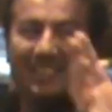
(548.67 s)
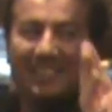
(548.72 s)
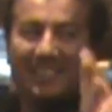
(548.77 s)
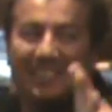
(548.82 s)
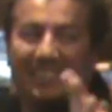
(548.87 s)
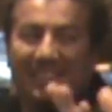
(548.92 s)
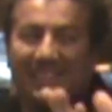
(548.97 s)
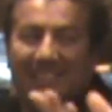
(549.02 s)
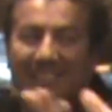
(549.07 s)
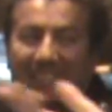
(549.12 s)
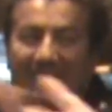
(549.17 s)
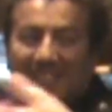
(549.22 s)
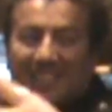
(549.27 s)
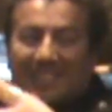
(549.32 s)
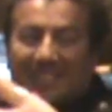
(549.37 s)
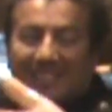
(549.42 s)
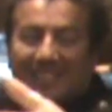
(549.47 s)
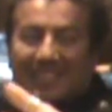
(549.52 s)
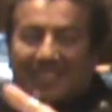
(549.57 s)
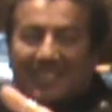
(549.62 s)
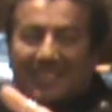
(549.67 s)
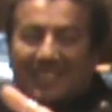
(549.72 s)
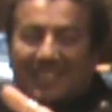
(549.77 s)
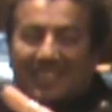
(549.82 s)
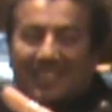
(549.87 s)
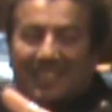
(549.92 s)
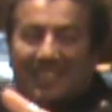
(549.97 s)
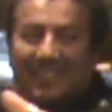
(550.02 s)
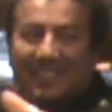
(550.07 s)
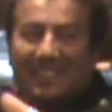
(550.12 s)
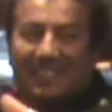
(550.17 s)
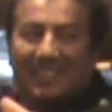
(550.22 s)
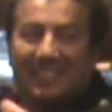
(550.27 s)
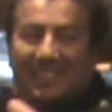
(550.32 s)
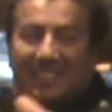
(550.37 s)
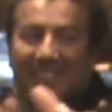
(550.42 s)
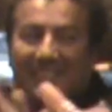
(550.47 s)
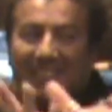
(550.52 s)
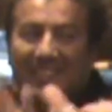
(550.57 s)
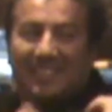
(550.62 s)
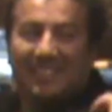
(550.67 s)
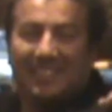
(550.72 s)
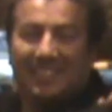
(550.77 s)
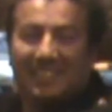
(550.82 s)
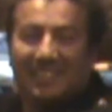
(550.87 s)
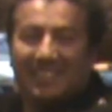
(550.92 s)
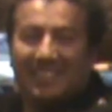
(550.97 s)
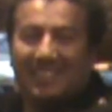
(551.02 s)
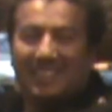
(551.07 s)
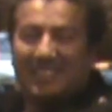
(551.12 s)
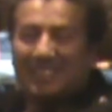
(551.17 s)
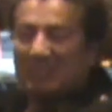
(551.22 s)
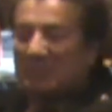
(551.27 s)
[no speech]